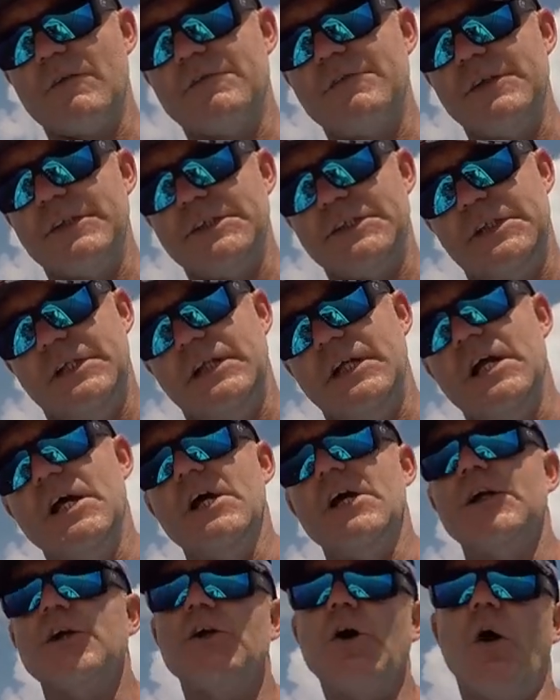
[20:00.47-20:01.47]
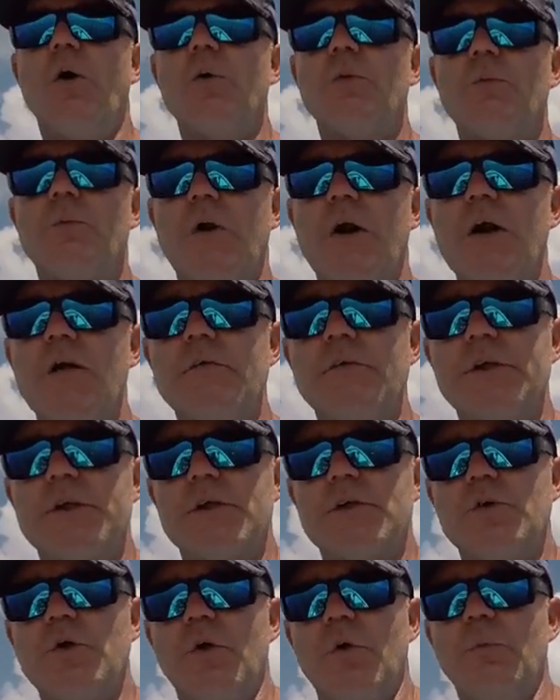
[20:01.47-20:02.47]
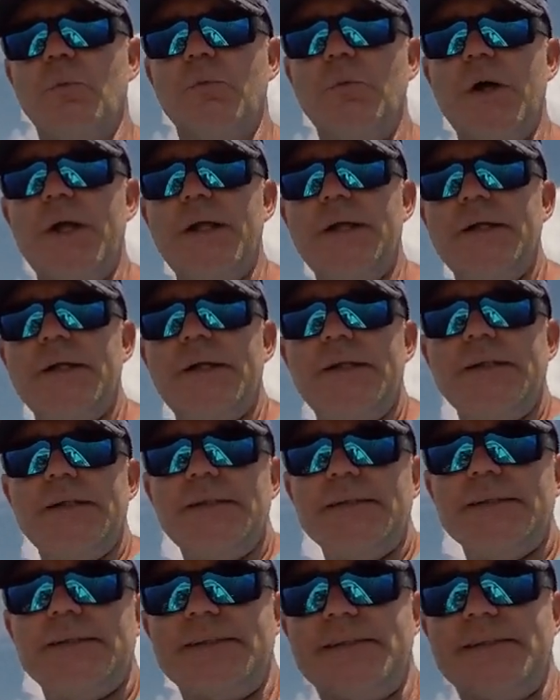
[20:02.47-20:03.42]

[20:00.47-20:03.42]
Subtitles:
fishing, going wherever the cool wind